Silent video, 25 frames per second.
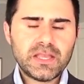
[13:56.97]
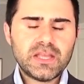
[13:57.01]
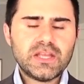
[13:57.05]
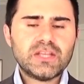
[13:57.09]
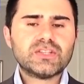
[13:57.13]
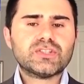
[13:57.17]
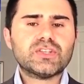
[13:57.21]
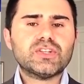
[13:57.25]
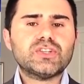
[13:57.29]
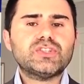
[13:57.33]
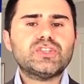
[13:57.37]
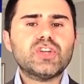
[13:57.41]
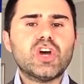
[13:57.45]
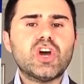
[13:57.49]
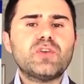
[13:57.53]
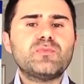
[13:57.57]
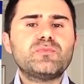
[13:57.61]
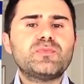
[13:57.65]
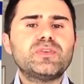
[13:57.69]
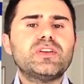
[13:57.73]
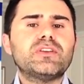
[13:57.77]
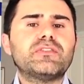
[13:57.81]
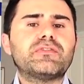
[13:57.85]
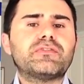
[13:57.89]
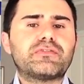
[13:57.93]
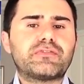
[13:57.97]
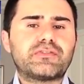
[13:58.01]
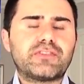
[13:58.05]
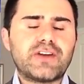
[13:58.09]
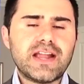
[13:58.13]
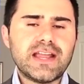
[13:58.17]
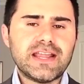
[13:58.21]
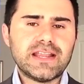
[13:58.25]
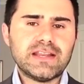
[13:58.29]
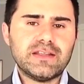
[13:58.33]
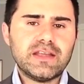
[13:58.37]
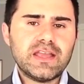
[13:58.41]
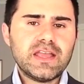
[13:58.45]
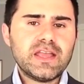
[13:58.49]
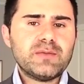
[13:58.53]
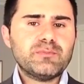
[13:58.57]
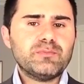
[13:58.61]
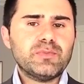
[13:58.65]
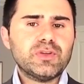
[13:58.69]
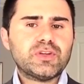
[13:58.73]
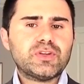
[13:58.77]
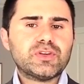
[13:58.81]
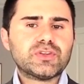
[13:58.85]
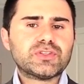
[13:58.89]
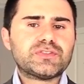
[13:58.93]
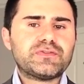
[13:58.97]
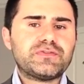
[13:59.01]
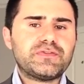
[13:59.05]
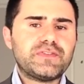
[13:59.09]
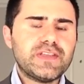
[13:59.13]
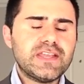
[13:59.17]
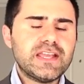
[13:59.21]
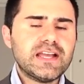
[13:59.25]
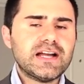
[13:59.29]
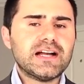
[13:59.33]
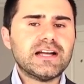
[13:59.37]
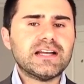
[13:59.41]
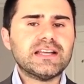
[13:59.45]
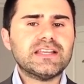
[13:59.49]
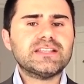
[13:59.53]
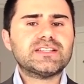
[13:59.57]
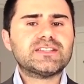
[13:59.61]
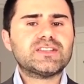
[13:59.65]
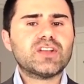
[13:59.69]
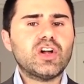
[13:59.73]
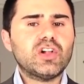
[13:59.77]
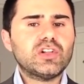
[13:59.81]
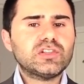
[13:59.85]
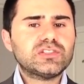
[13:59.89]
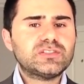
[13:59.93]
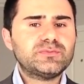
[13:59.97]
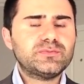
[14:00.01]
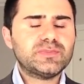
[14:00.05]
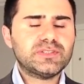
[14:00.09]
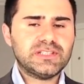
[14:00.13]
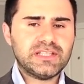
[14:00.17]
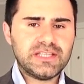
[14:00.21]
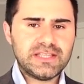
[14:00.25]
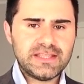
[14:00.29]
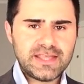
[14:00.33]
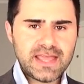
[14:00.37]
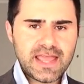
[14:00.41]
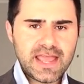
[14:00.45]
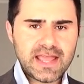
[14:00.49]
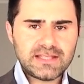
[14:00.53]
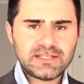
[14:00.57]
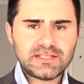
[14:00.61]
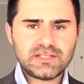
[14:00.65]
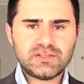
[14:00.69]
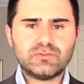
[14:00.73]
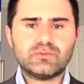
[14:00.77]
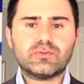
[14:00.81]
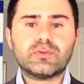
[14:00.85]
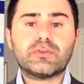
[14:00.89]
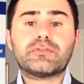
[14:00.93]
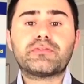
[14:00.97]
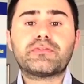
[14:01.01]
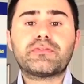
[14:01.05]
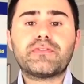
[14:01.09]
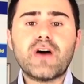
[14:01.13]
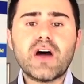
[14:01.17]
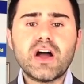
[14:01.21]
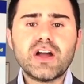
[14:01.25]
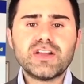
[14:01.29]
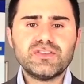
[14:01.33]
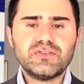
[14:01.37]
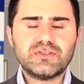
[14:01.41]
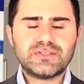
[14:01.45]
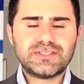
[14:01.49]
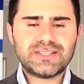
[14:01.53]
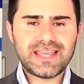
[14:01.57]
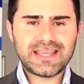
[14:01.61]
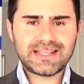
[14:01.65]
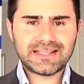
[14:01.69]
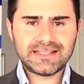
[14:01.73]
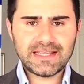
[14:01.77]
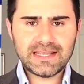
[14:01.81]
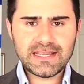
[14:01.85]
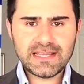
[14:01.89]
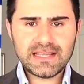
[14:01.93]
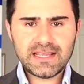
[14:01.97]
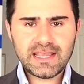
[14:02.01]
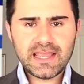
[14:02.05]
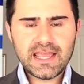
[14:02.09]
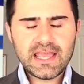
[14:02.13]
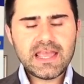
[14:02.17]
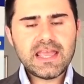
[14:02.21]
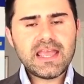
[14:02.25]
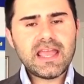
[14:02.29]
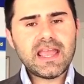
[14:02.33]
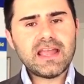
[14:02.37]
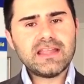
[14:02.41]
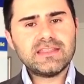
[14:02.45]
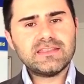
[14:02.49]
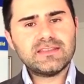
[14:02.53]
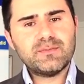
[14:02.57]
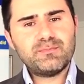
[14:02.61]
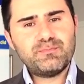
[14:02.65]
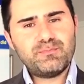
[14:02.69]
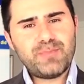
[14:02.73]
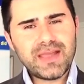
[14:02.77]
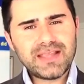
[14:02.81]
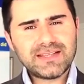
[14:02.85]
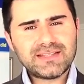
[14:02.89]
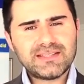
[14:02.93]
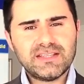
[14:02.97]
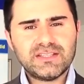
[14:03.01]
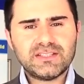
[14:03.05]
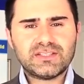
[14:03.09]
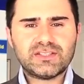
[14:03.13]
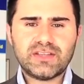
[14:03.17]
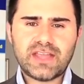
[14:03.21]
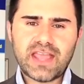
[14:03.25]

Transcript: So don't be afraid, because fear is ultimately there to refine your technique, and the best thing to